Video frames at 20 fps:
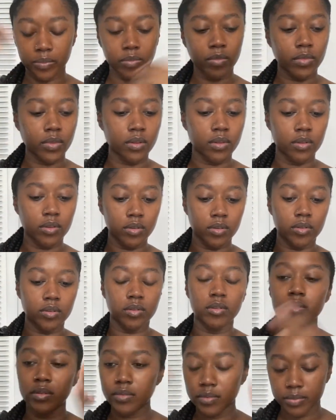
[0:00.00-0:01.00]
All of the
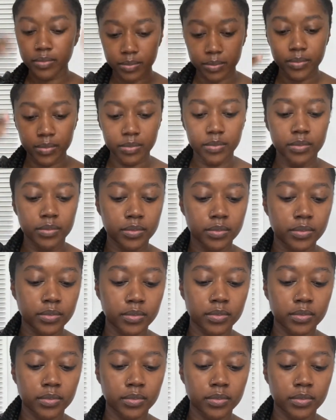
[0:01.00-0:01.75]
products I'm going to use